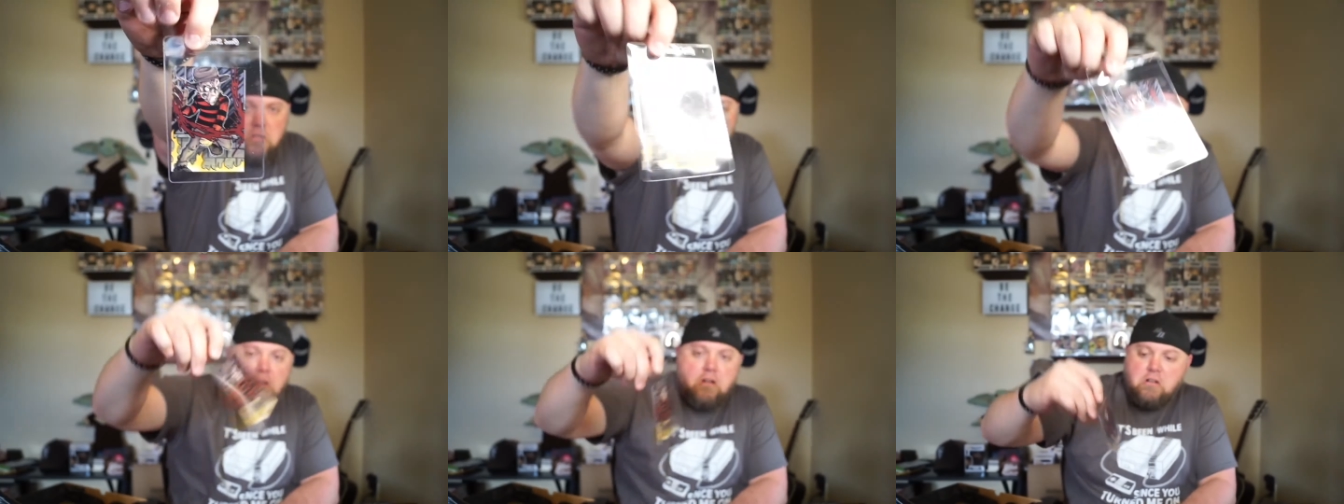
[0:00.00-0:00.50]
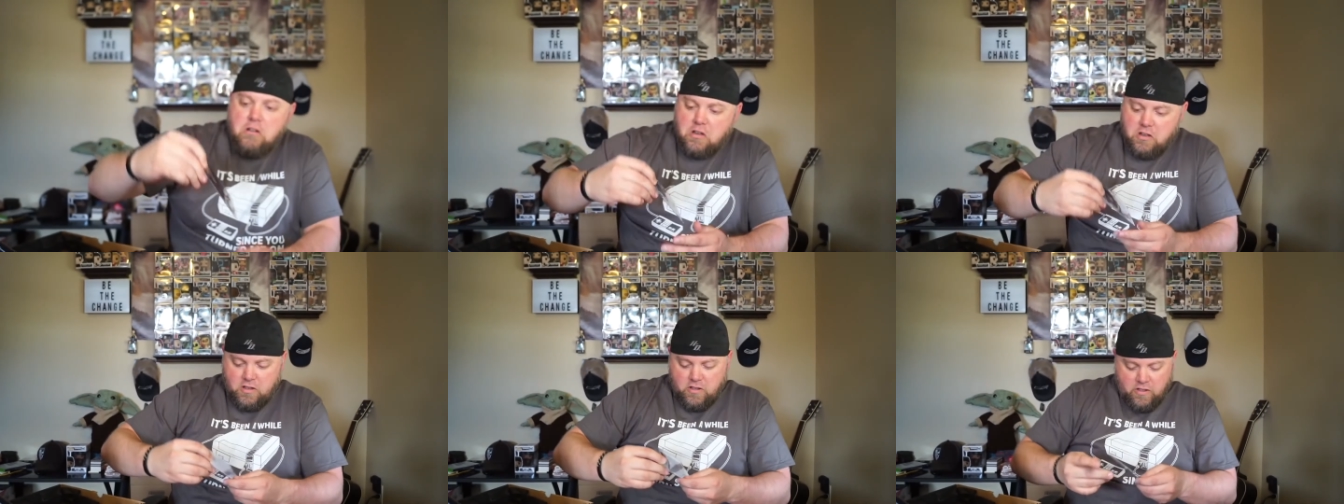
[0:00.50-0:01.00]
Huh.
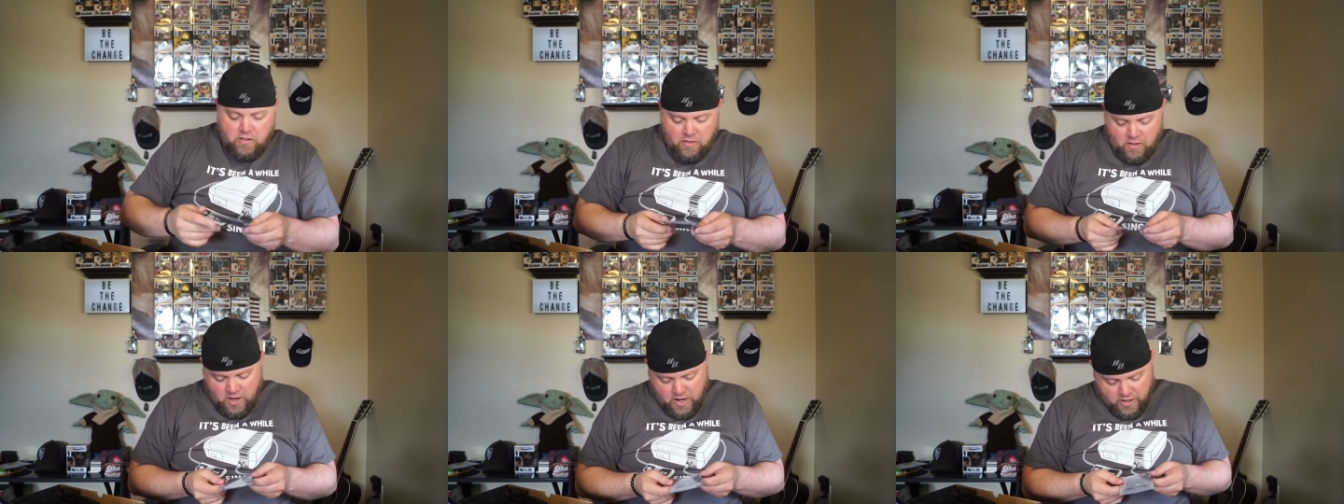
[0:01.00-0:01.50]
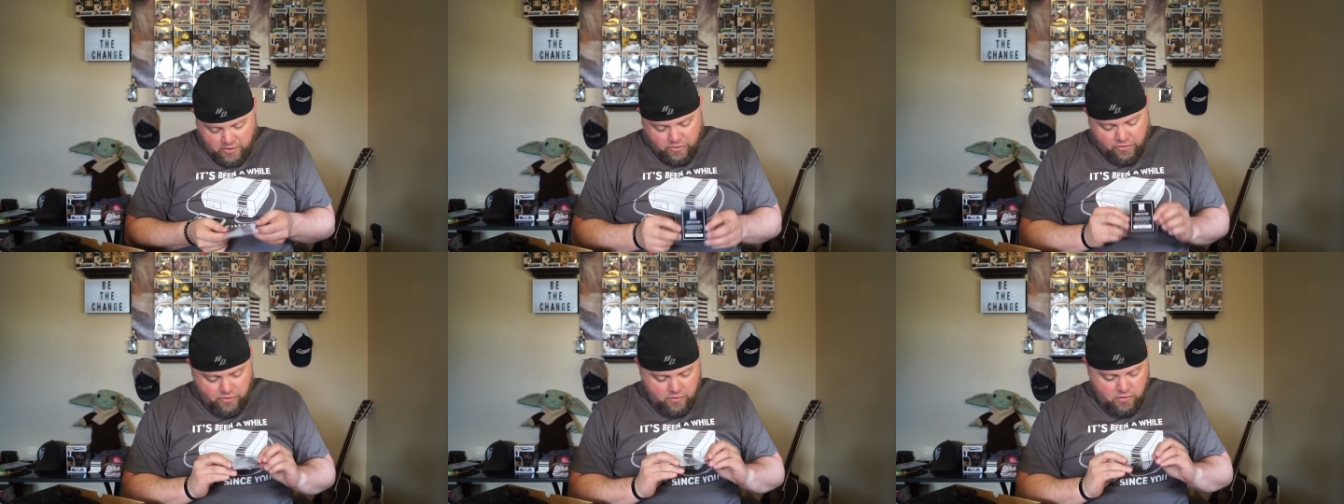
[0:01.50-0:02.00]
And
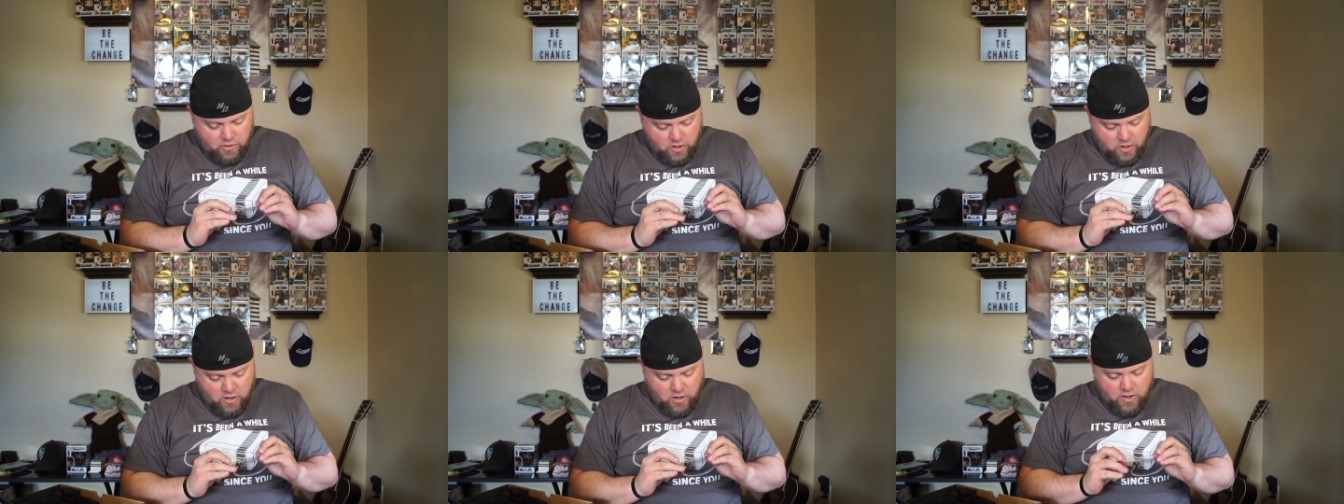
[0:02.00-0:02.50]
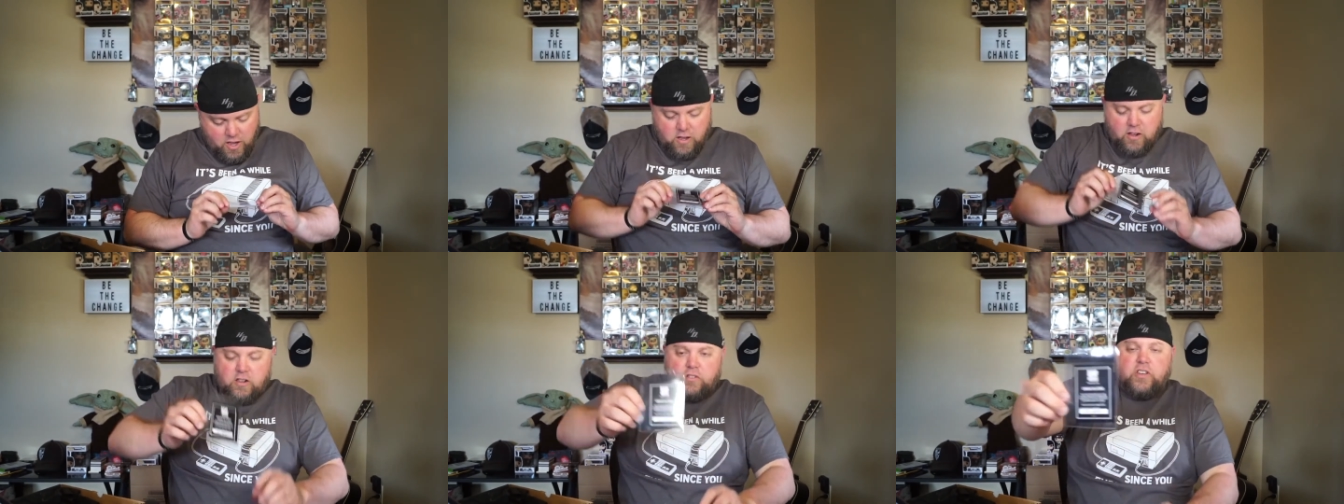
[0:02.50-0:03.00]
it's, uh, yeah,
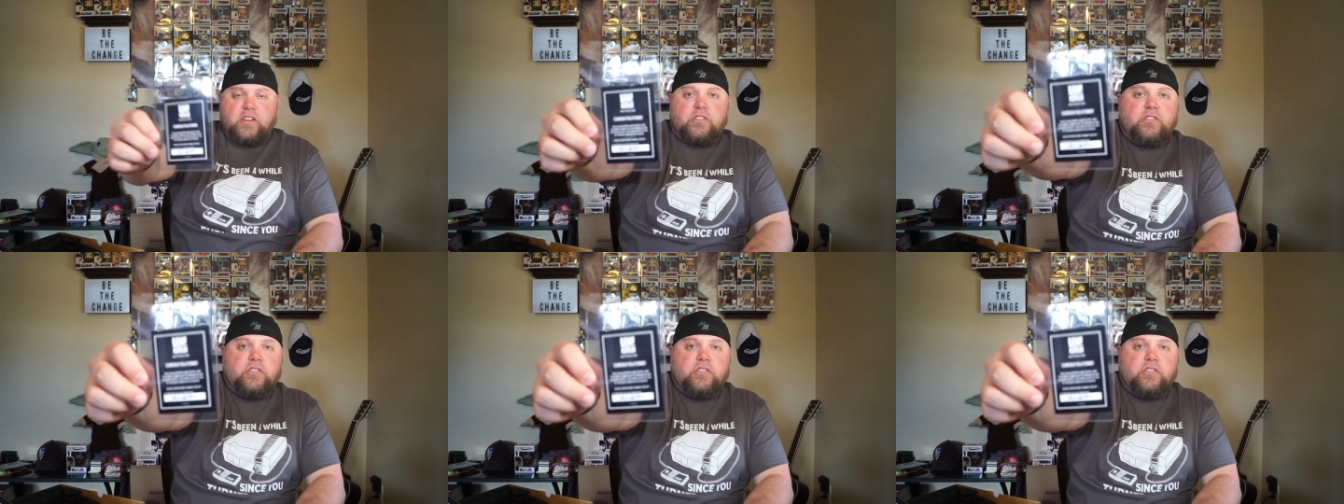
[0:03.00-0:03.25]
looks like it's